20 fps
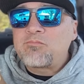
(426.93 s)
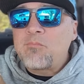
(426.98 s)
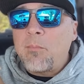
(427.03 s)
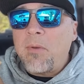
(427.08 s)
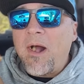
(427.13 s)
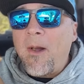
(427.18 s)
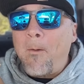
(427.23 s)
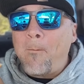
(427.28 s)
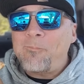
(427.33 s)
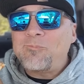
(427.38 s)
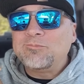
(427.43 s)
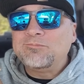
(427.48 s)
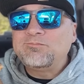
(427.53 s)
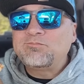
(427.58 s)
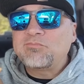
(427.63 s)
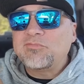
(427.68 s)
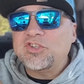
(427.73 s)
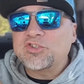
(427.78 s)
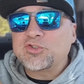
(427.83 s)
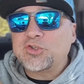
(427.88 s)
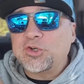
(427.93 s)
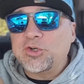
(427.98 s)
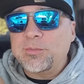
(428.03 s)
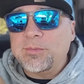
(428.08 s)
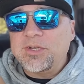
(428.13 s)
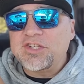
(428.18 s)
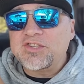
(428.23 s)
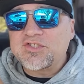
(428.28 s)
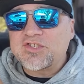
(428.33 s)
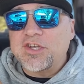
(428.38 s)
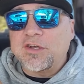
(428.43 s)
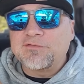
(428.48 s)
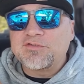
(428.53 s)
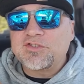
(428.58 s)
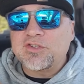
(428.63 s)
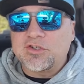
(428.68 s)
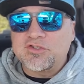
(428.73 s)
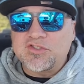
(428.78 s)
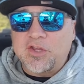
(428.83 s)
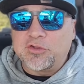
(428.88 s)
But the tournament itself
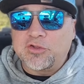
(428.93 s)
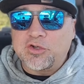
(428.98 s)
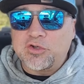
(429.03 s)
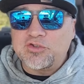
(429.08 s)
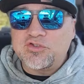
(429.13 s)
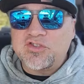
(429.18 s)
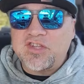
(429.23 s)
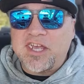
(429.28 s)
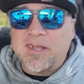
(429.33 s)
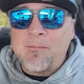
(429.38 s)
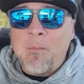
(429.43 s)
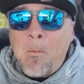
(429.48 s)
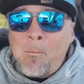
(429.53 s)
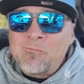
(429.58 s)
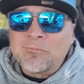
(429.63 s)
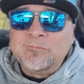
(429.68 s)
starts on Thursday.